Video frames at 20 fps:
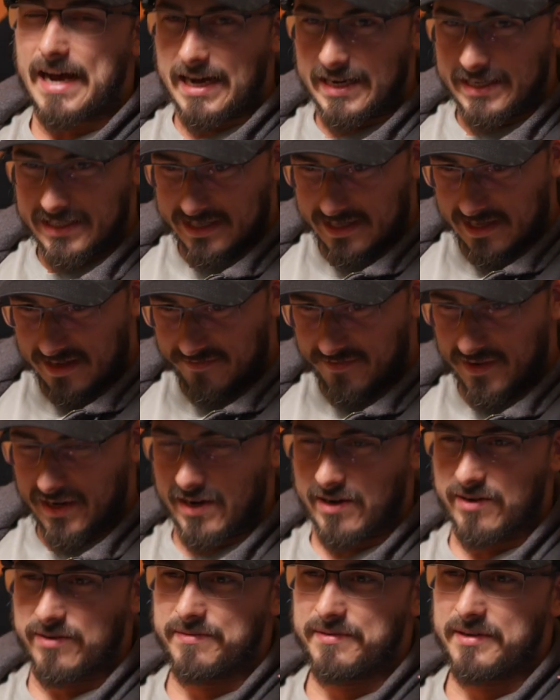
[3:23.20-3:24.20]
Iceland
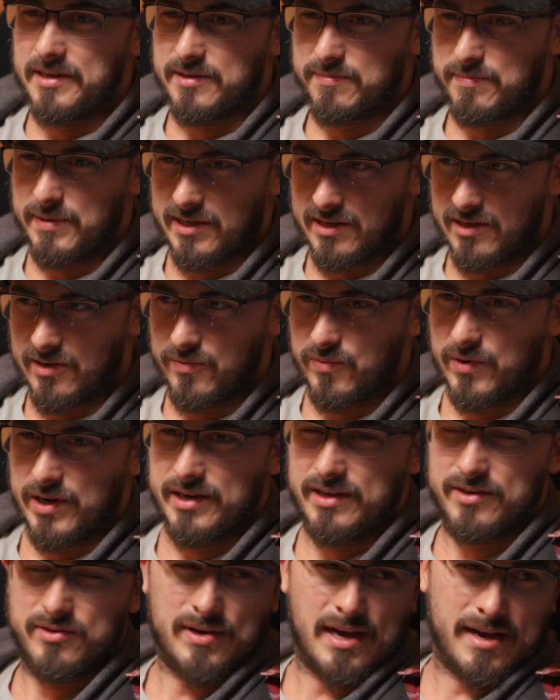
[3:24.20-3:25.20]
video has been a good
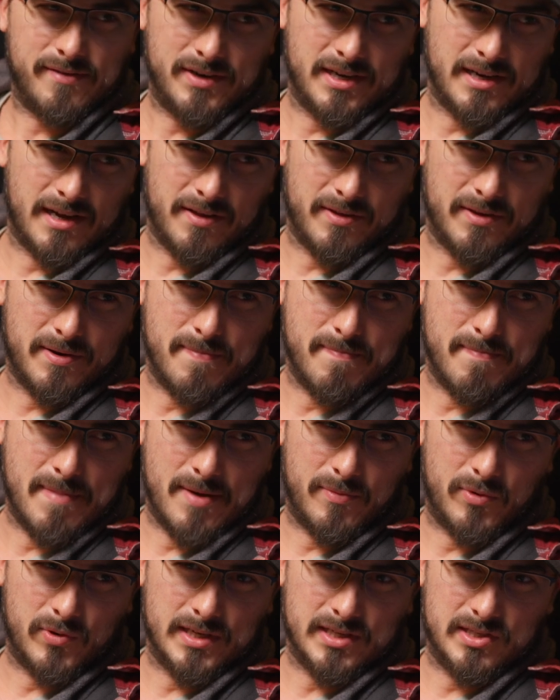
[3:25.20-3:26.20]
one. Do you have any other
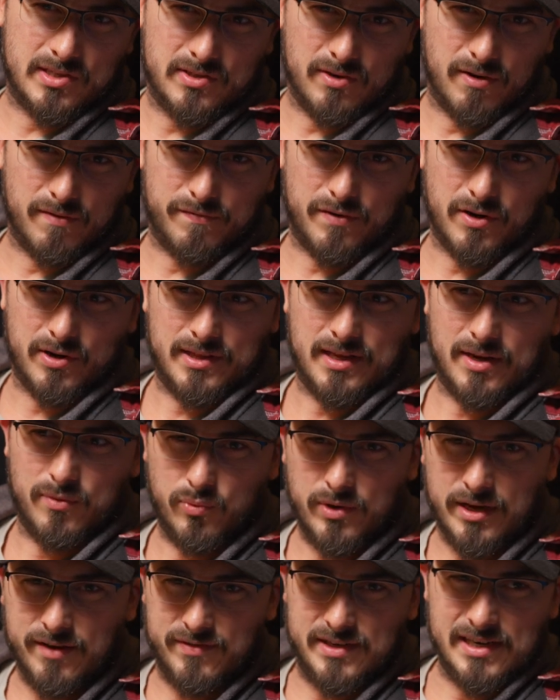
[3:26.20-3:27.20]
memories so far that
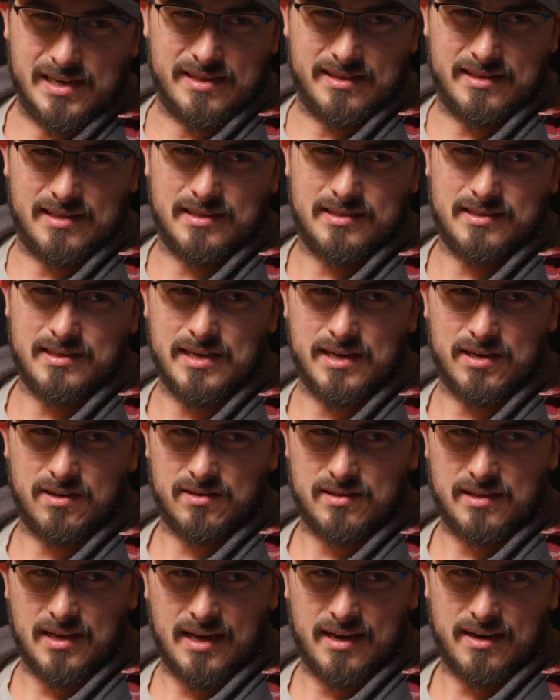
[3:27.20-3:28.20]
we've done this year
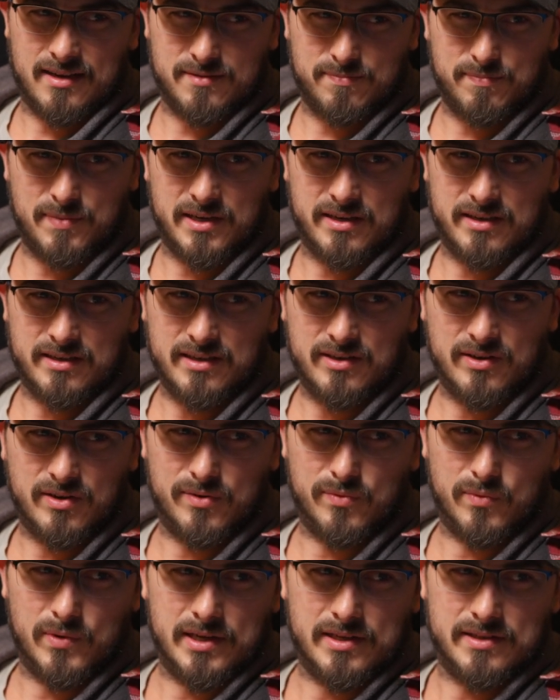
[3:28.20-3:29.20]
that has been
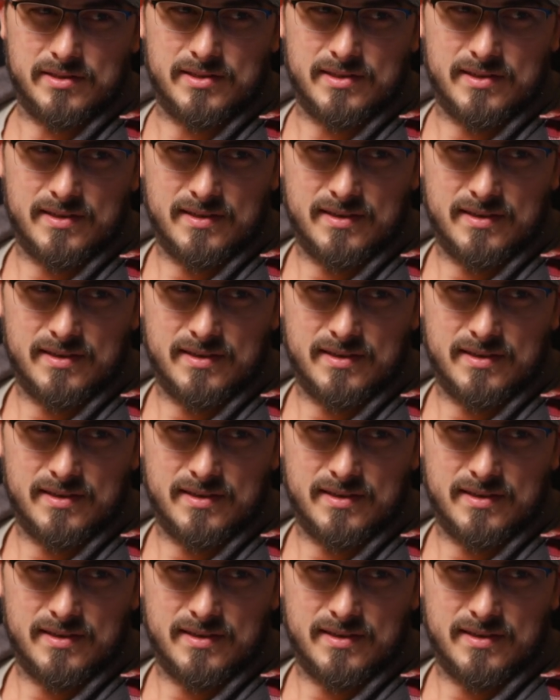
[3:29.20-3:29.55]
good ones?